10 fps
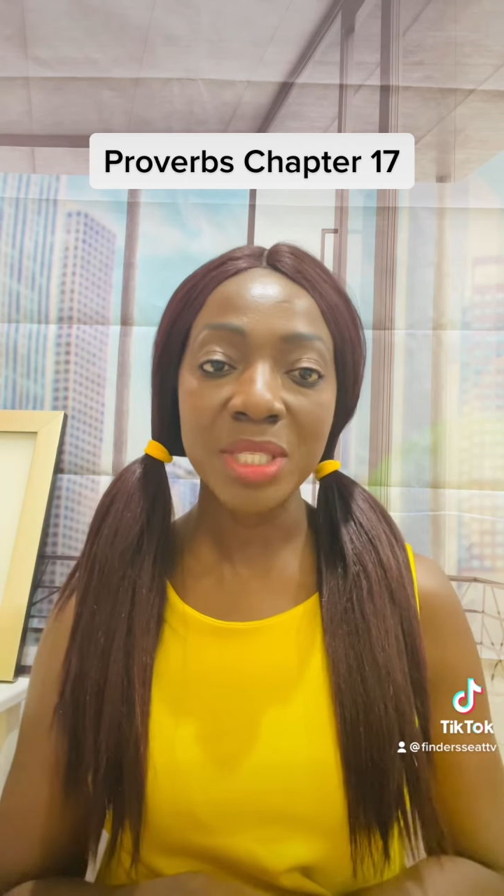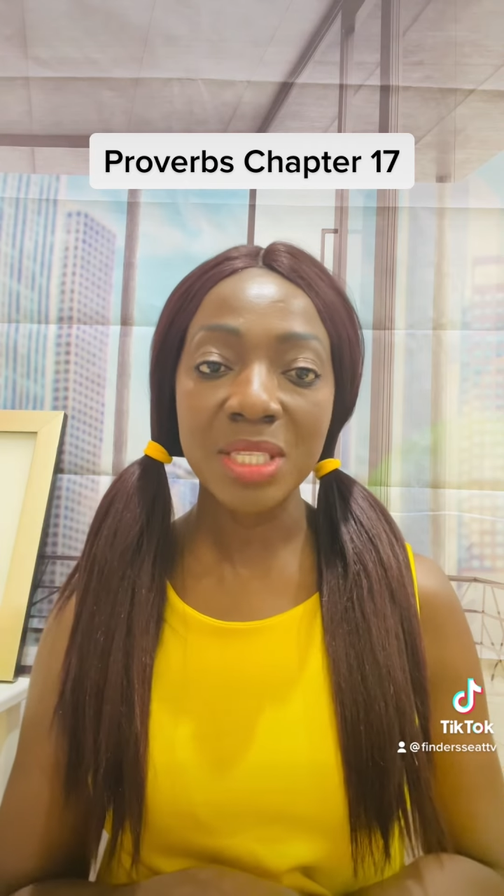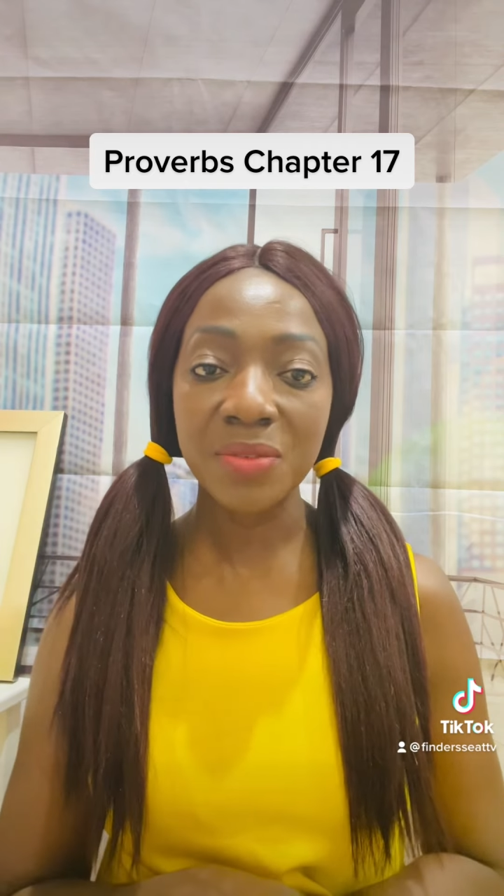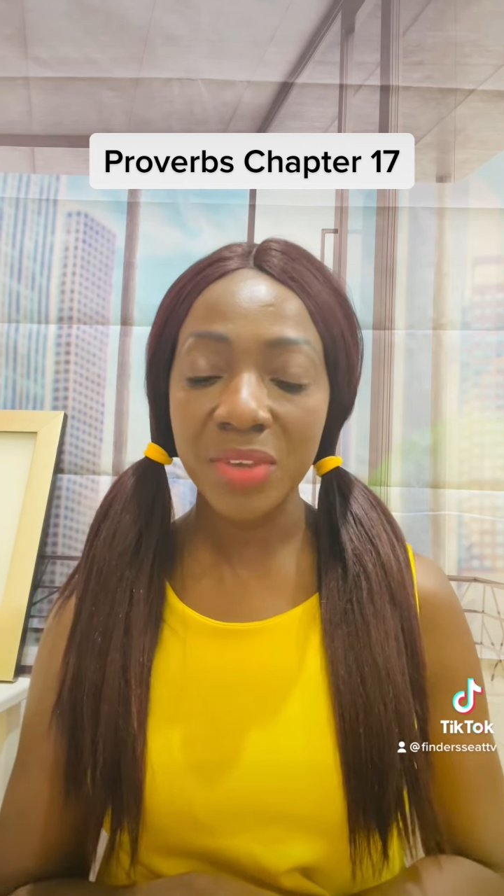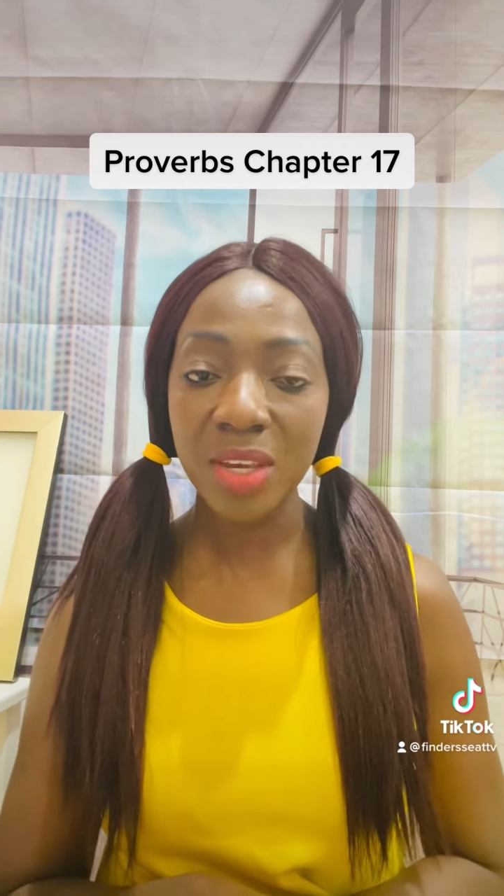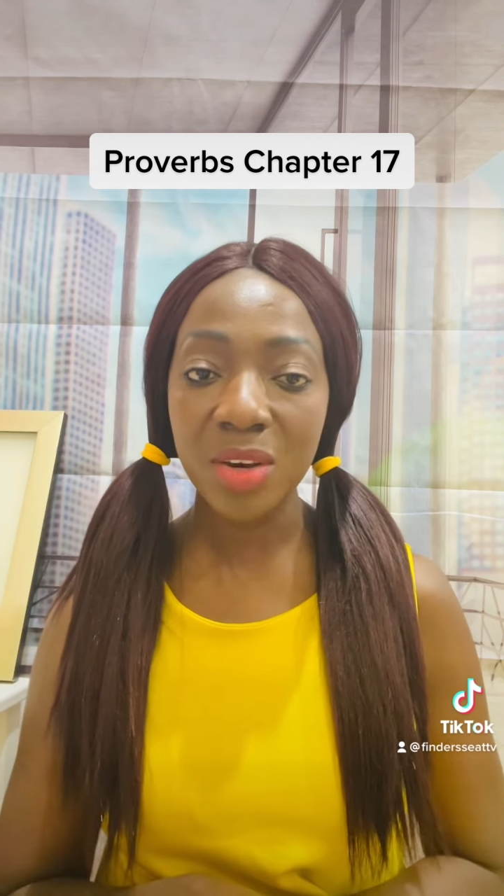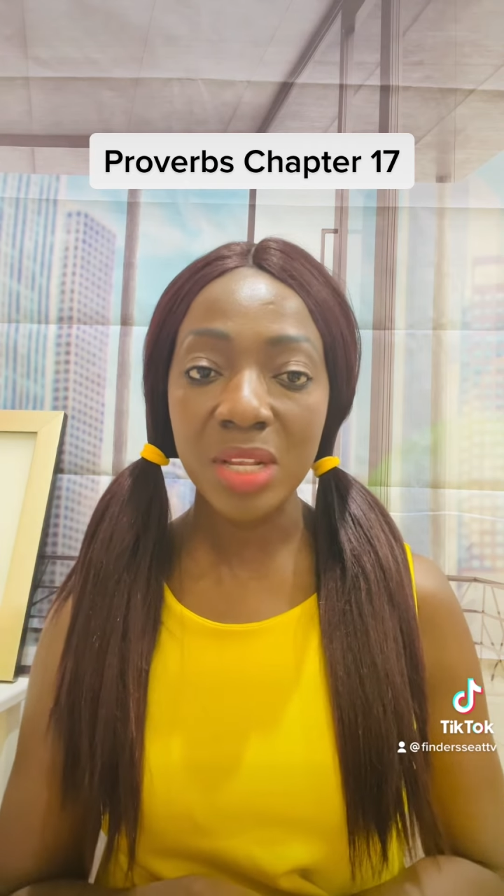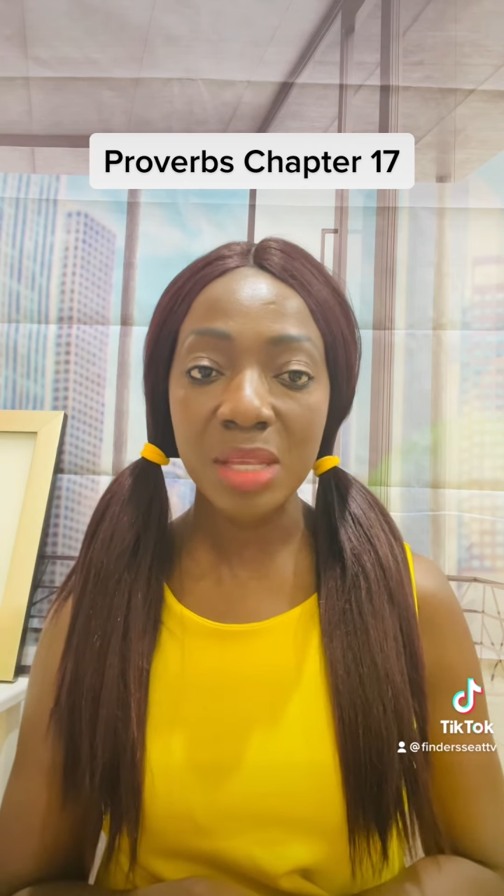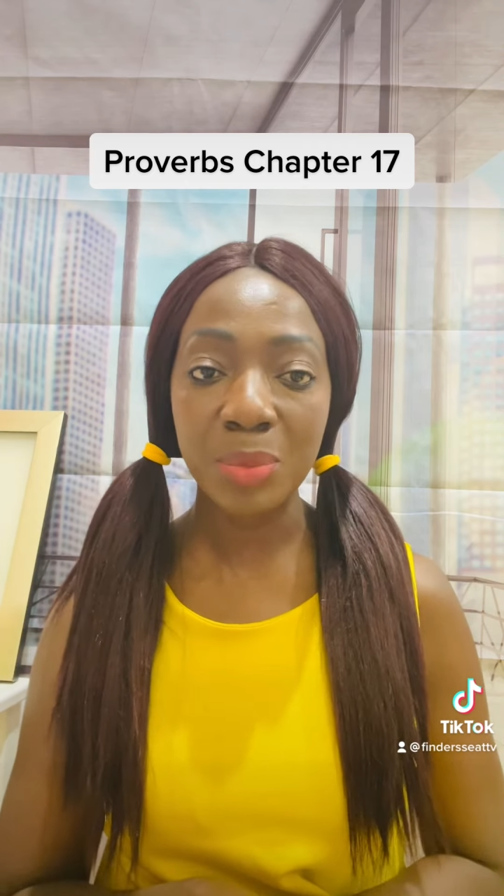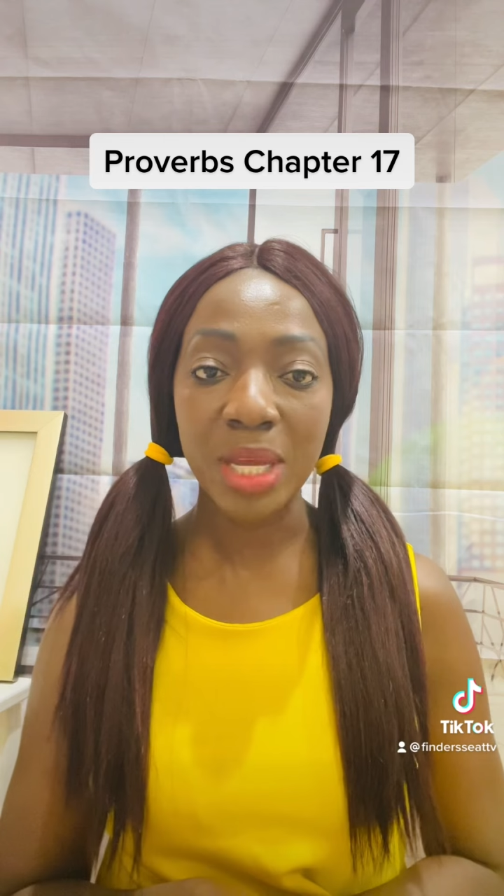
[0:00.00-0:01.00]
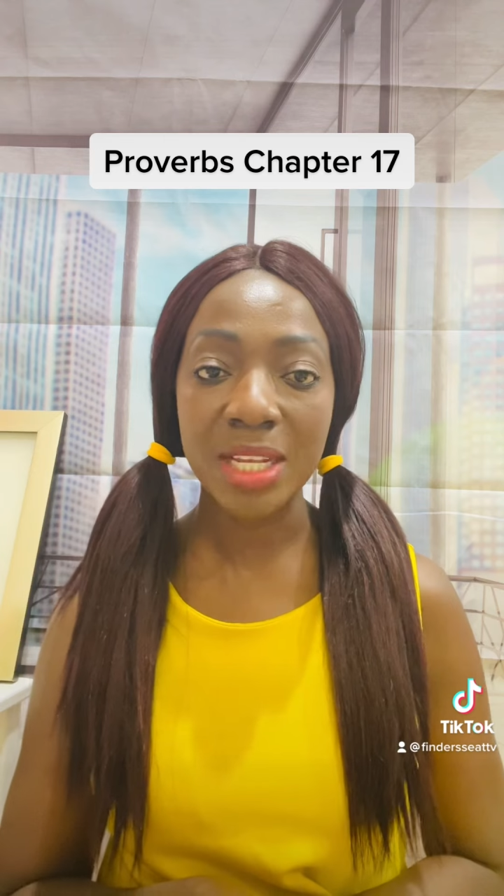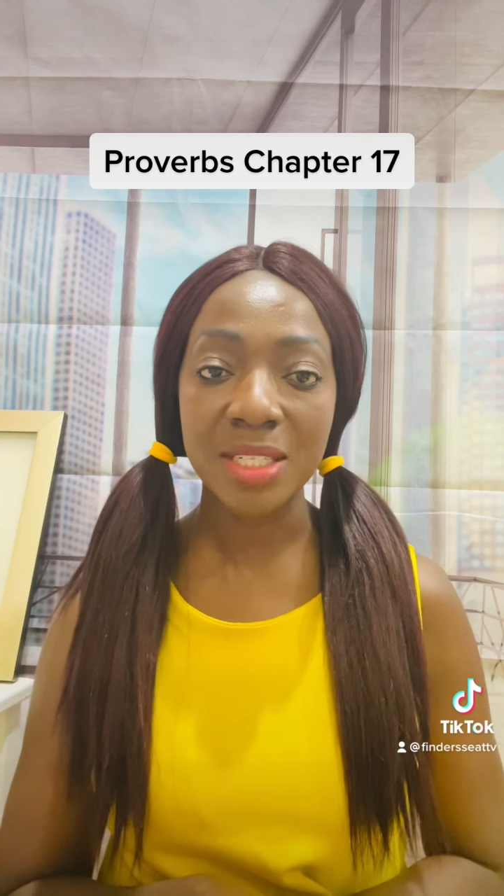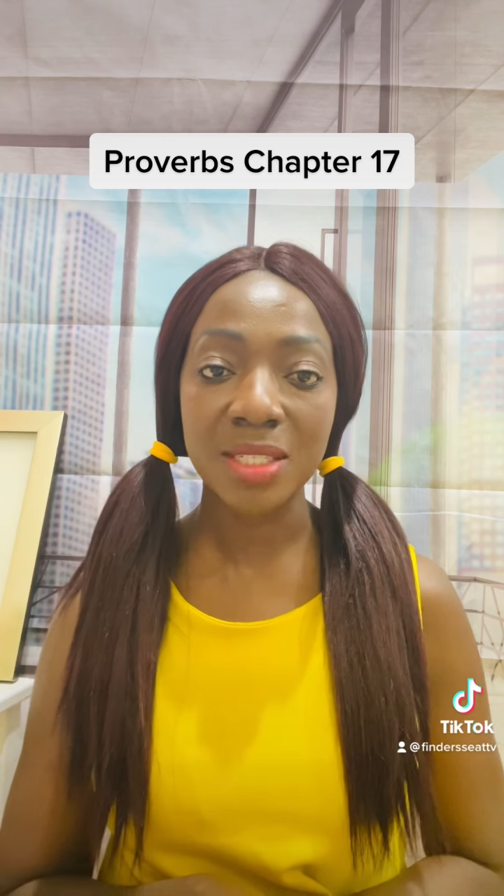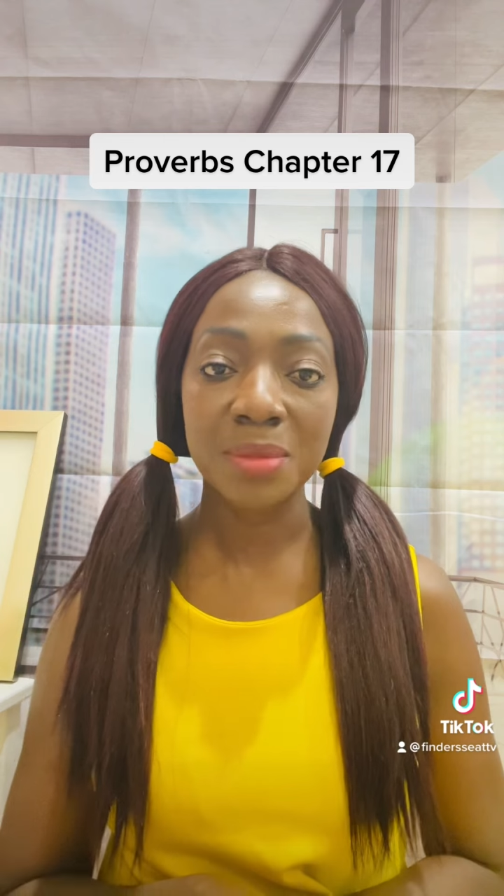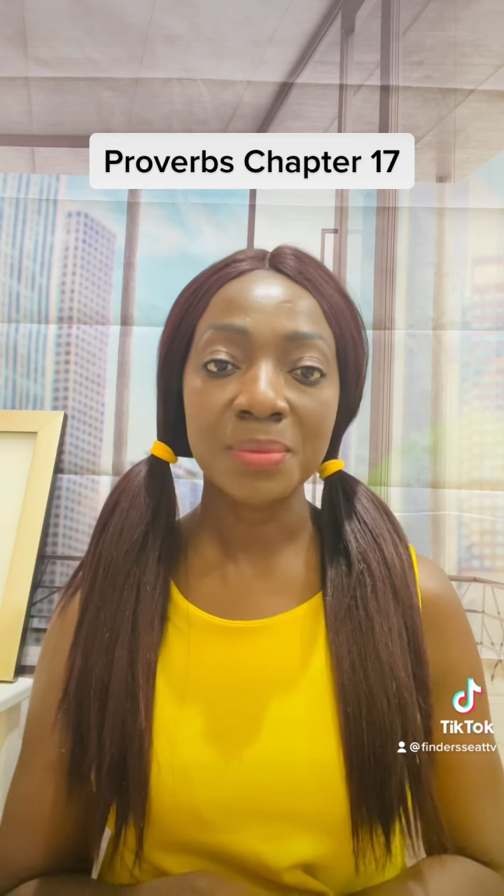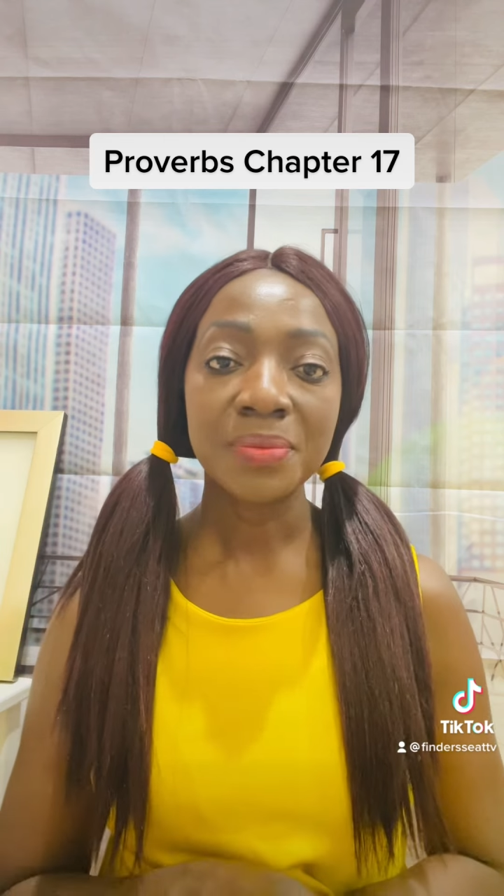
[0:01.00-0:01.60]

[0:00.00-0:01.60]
severely punished.